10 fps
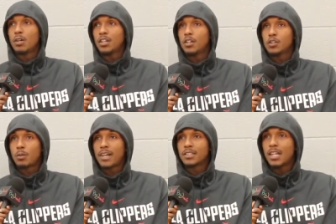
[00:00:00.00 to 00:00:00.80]
one of those
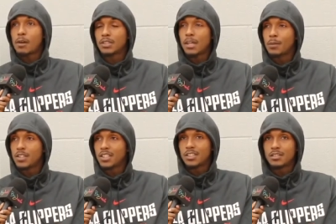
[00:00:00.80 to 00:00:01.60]
records that I was able
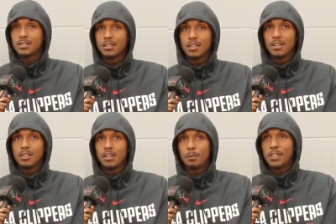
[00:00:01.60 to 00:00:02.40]
to just,
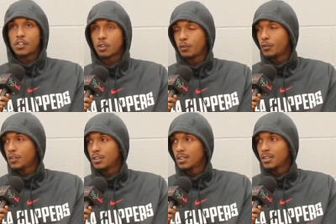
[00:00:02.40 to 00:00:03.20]
be
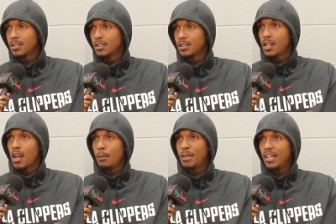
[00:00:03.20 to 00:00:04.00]
truthful
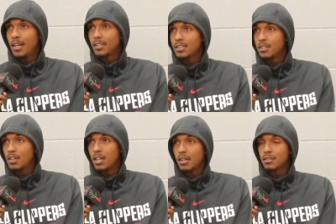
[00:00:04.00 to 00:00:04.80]
and be honest.
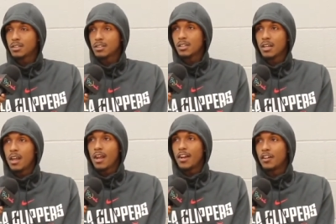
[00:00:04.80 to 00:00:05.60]
I was
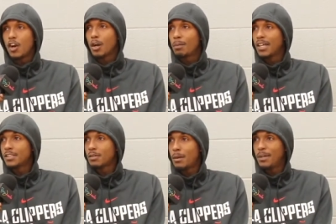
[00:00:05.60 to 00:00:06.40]
in a dark
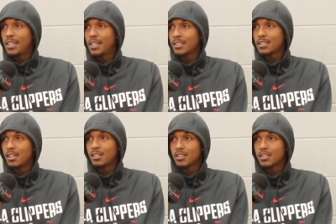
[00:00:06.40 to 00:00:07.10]
place when I made that song,